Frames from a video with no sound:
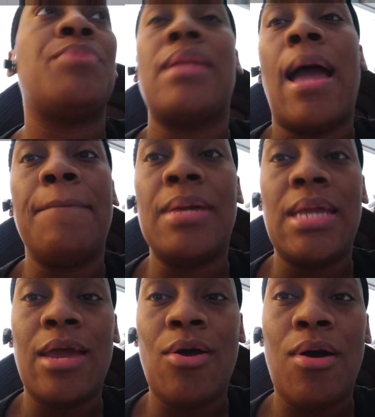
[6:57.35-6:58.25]
but not
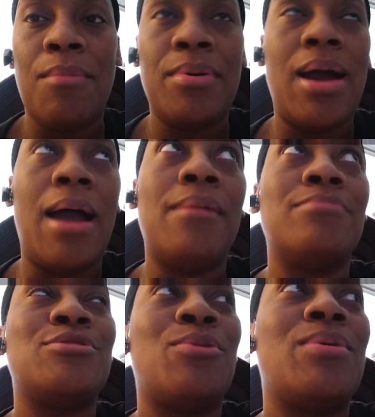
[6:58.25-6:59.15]
many at all. But
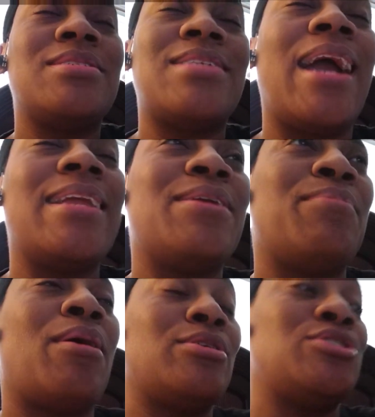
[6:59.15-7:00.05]
I'm so excited
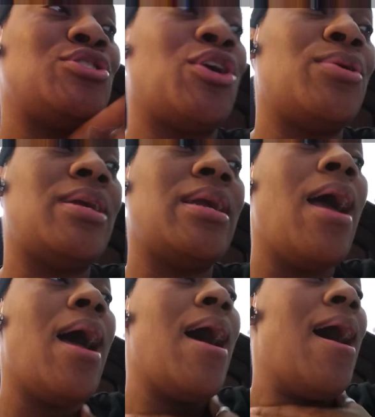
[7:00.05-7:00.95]
about this journey.
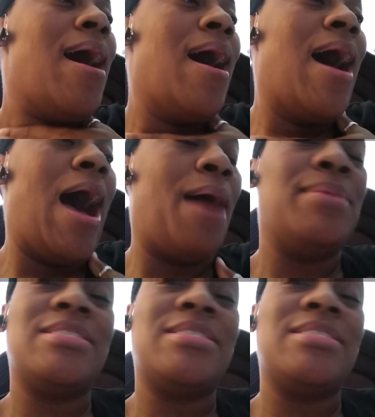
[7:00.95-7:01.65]
I'm